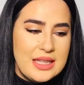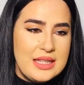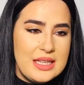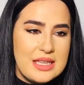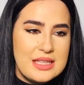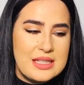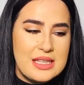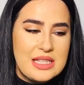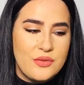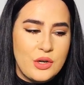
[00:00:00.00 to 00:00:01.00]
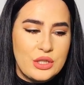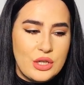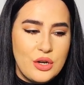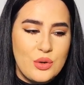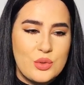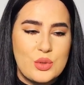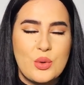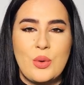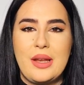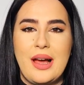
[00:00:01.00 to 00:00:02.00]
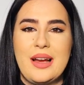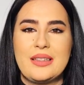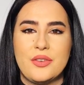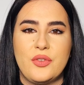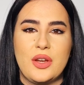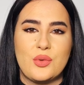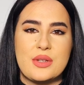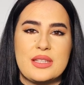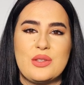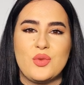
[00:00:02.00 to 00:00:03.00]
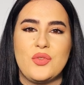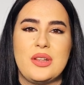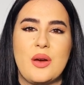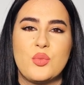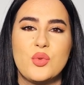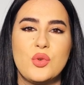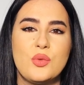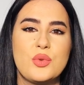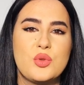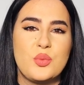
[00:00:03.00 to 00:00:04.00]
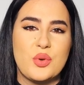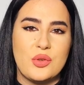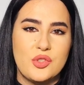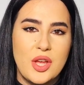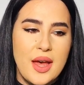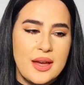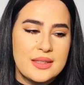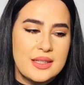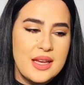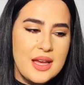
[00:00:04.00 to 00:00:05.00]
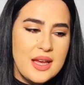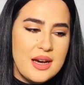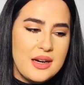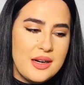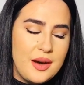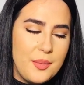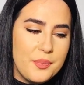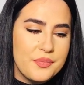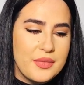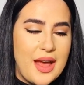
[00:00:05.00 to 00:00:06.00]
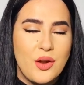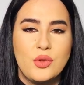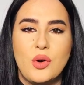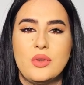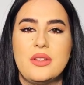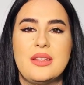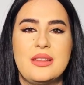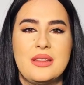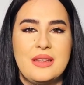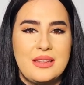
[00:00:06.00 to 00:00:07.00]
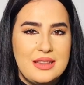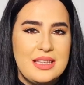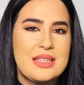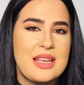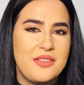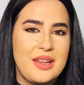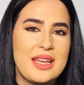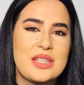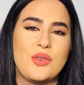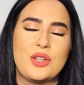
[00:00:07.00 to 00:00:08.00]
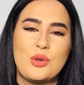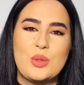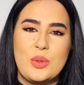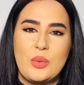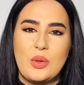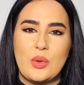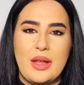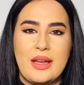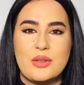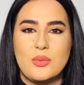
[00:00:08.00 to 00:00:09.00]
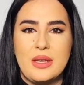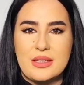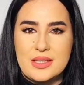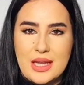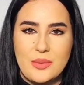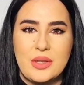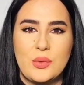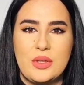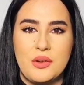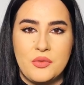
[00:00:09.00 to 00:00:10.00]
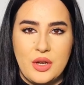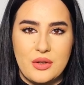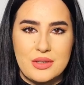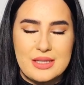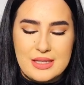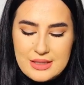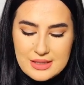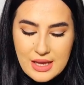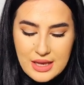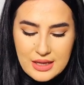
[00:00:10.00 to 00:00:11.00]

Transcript: This is for those who like their fragrances to fill up rooms, to project, um, I don't know, this I feel like it's for those people who like to make a statement with their fragrances.